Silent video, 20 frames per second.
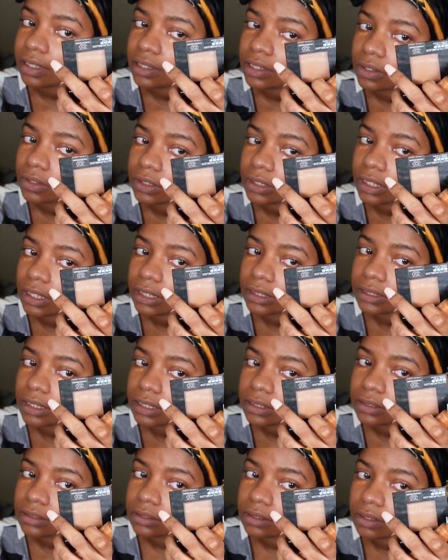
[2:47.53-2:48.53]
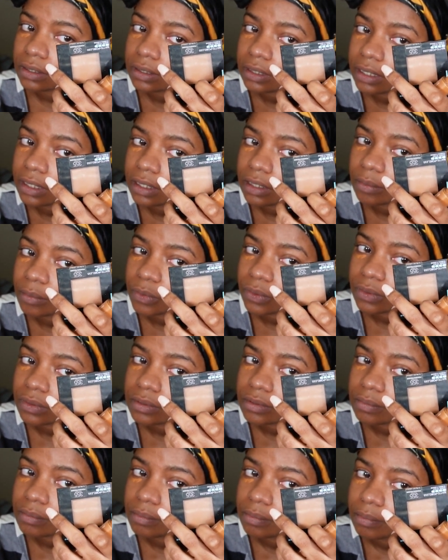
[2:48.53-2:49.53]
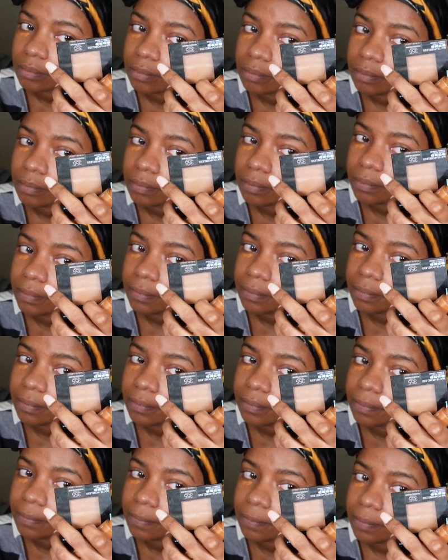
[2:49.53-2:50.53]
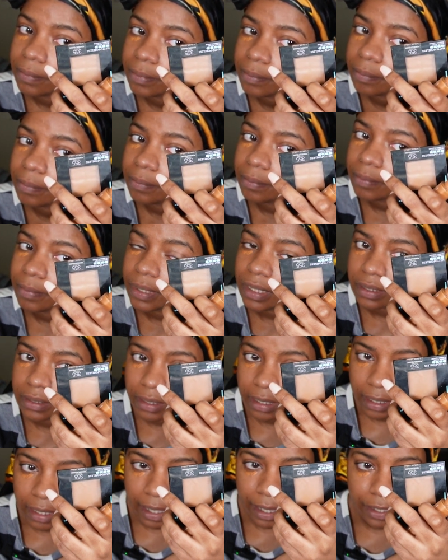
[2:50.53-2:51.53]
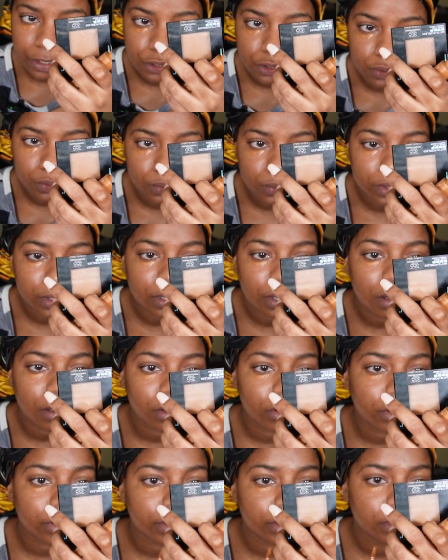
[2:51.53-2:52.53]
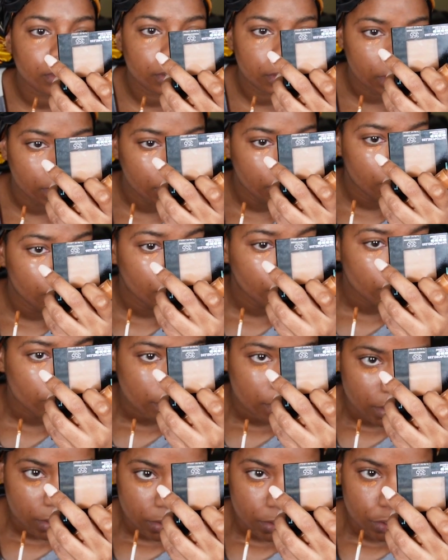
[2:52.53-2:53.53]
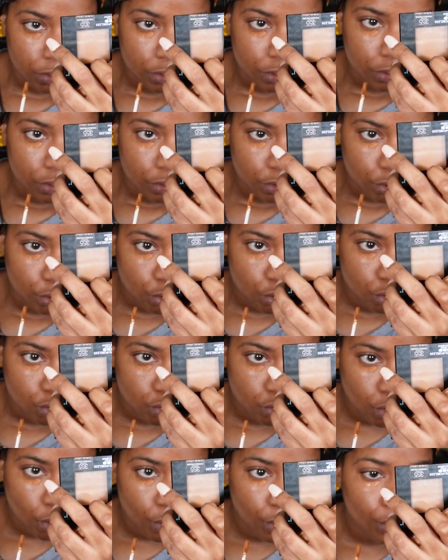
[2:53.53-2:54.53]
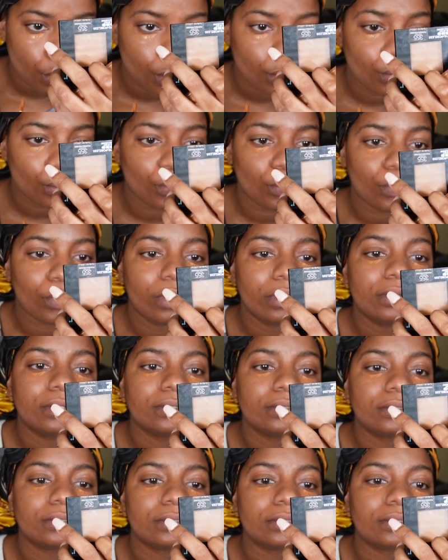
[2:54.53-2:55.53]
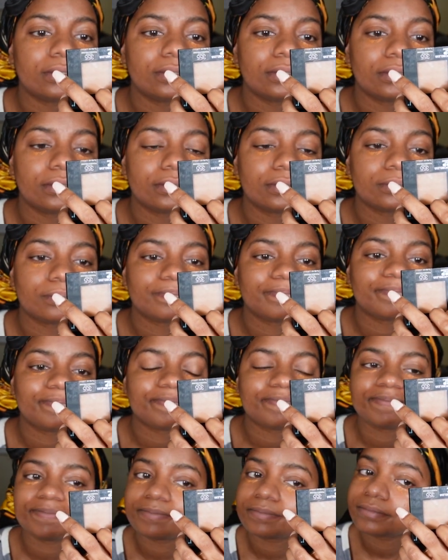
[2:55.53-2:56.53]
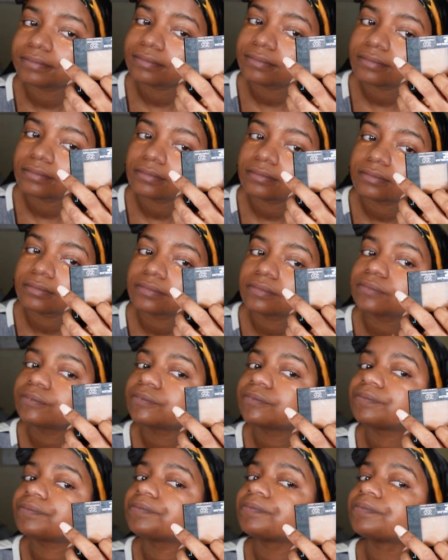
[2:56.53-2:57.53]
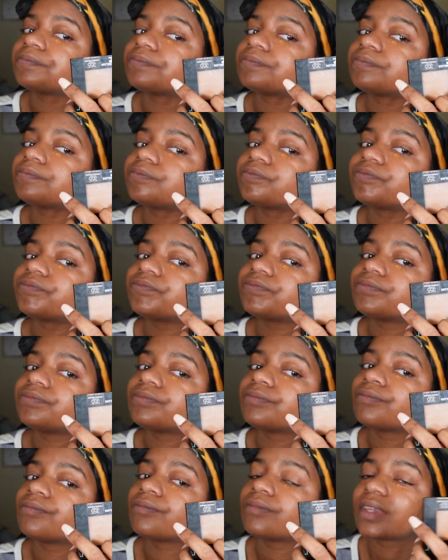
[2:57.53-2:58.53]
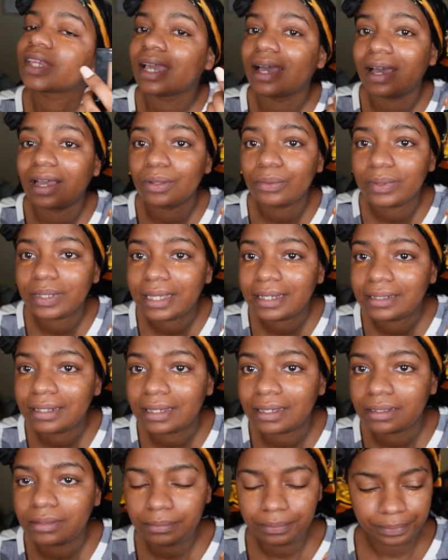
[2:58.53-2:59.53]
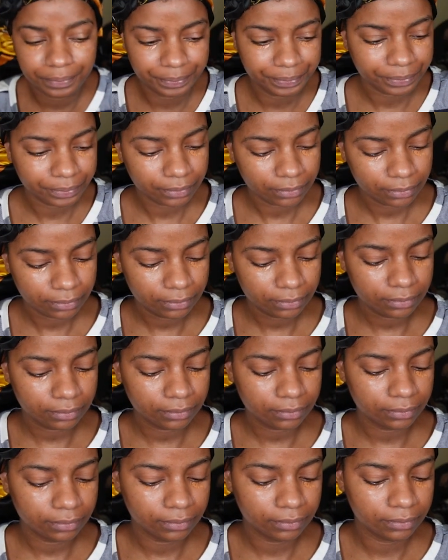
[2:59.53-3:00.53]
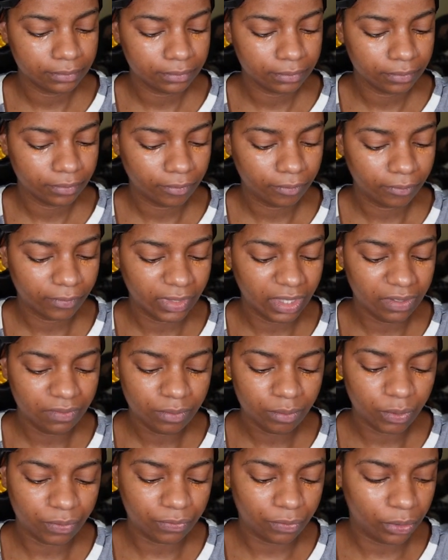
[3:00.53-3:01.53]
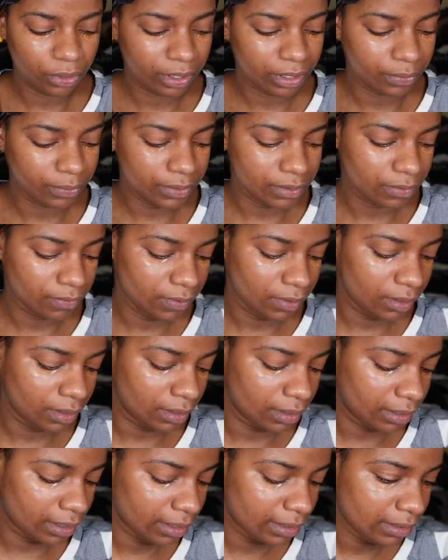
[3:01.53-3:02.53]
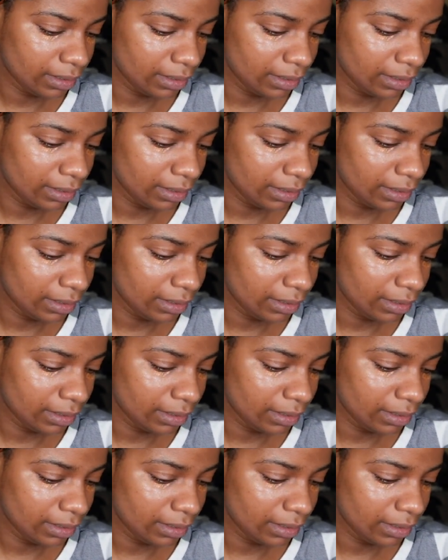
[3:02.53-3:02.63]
I use it to spot conceal under my eyes and any hyperpigmentation that I may be having, which unfortunately I am very prone to. I hate that. It gets that time of the month when I get